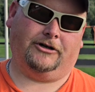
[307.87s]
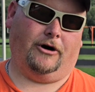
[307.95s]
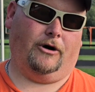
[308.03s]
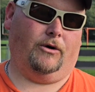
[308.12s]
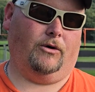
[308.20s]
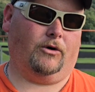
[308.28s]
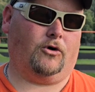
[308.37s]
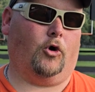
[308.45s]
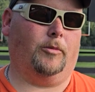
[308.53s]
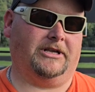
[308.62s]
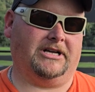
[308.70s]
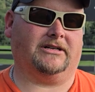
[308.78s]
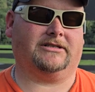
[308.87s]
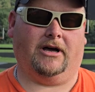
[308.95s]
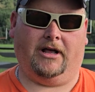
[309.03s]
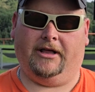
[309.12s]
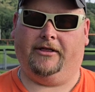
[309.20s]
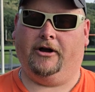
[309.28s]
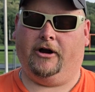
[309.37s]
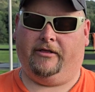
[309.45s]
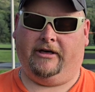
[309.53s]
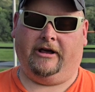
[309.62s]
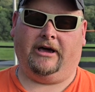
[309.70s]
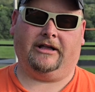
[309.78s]
So Colby touched on it.
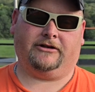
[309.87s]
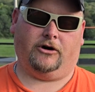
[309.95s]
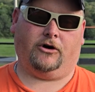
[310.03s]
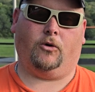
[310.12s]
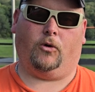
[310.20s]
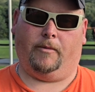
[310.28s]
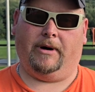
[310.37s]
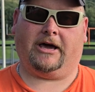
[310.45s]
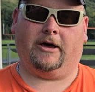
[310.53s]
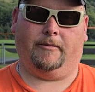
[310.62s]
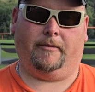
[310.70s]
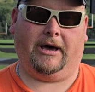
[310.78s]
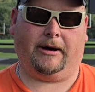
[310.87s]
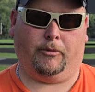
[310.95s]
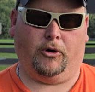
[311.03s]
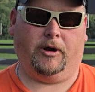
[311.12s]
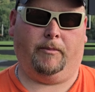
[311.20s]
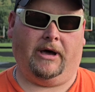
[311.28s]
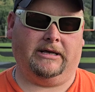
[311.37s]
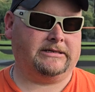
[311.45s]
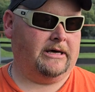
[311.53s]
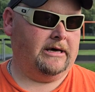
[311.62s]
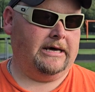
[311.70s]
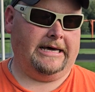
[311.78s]
They got their quarterback coming back, Brody Pence.
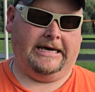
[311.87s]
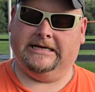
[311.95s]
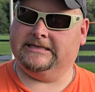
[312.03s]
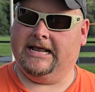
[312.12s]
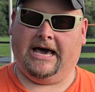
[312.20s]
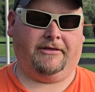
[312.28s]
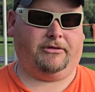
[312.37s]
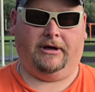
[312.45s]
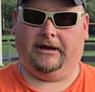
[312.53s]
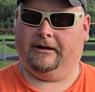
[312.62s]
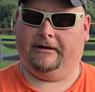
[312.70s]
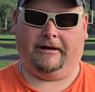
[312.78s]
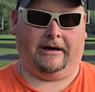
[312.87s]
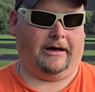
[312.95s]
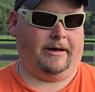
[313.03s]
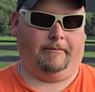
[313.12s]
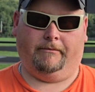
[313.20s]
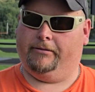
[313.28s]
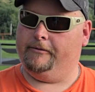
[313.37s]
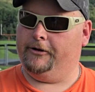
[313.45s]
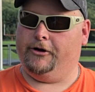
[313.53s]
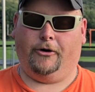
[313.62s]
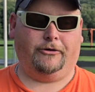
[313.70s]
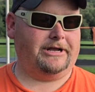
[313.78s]
He's an athlete,
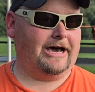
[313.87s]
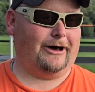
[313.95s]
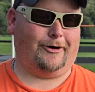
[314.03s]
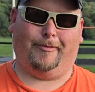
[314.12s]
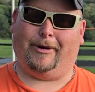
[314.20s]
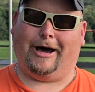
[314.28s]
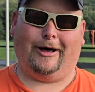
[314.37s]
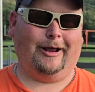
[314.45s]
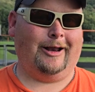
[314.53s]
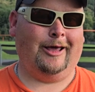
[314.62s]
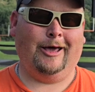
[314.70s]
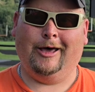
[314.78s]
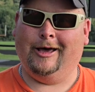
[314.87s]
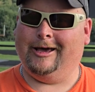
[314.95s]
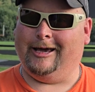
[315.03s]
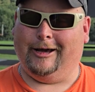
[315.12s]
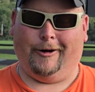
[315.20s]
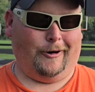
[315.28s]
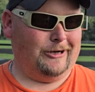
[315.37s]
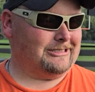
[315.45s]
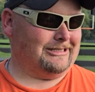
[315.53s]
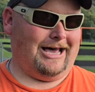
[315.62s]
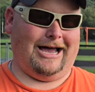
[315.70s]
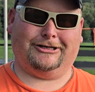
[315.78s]
no doubt about it. He hurt
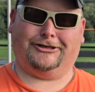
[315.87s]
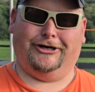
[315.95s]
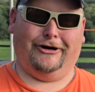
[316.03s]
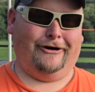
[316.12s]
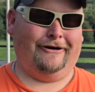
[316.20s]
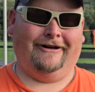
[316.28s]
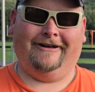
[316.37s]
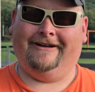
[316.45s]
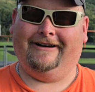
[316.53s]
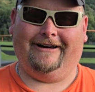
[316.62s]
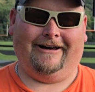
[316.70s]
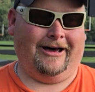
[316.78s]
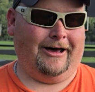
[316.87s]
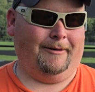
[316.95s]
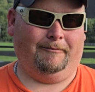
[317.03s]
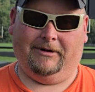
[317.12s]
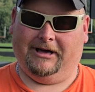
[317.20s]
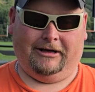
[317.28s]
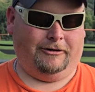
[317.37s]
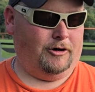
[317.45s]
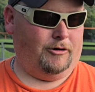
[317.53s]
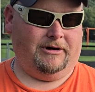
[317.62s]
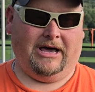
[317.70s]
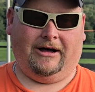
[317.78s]
us last year, and
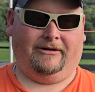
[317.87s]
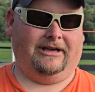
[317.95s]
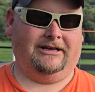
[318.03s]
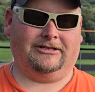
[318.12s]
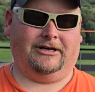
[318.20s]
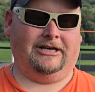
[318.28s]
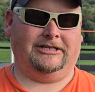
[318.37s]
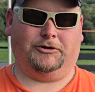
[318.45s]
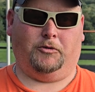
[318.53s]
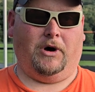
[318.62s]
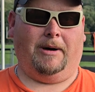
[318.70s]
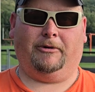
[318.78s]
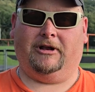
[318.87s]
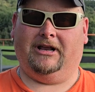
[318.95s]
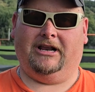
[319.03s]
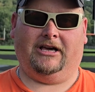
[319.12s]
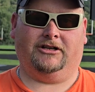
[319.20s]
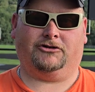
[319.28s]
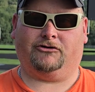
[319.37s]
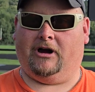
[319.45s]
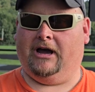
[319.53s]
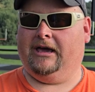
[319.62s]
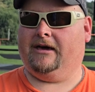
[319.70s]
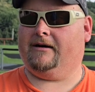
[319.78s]
no doubt he's a weapon that he can
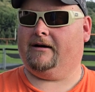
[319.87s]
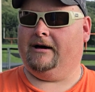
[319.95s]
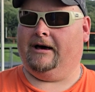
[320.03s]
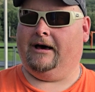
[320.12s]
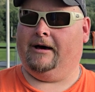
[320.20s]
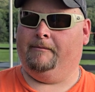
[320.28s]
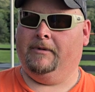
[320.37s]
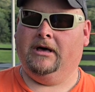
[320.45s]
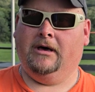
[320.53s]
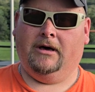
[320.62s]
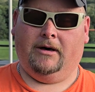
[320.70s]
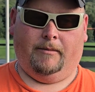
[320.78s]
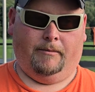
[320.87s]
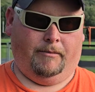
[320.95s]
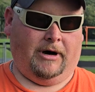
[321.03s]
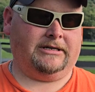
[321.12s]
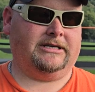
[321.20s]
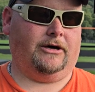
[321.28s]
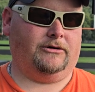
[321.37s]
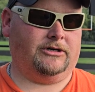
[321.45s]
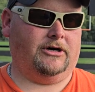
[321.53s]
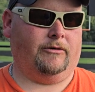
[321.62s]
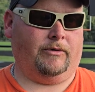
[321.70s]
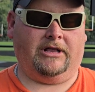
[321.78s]
strike. Bucktail's
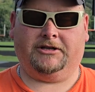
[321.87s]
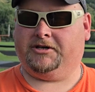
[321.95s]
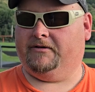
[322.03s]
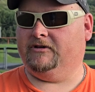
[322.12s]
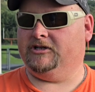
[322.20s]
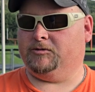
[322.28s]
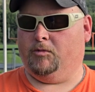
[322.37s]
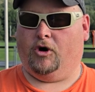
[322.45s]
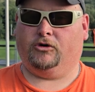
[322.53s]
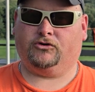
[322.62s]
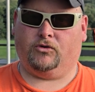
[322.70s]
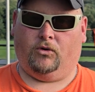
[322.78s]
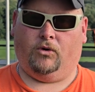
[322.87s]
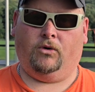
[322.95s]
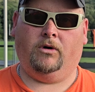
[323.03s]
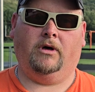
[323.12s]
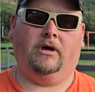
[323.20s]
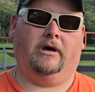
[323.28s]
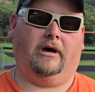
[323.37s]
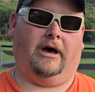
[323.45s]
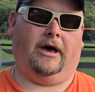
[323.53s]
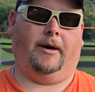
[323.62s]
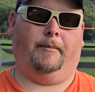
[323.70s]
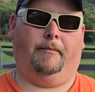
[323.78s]
a relatively small school,
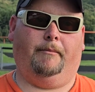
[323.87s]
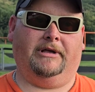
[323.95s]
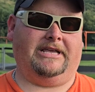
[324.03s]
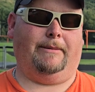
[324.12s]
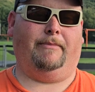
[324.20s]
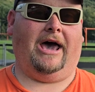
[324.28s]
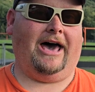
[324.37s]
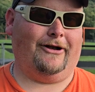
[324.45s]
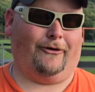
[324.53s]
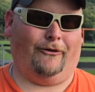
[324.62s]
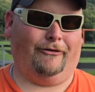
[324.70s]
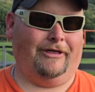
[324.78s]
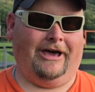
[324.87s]
but they battle.